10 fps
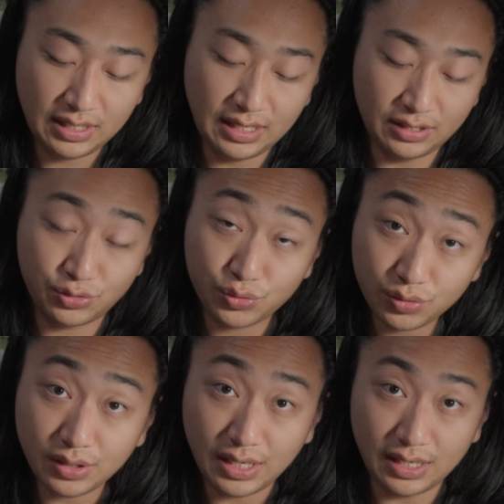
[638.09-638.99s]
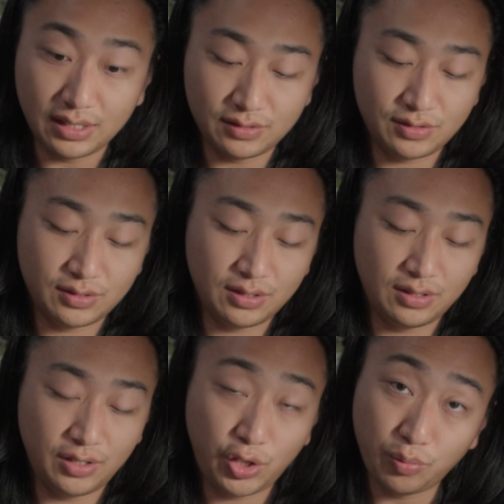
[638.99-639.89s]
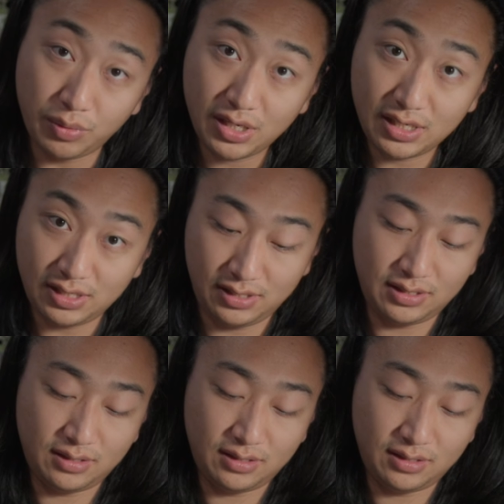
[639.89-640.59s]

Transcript: as soon as humidity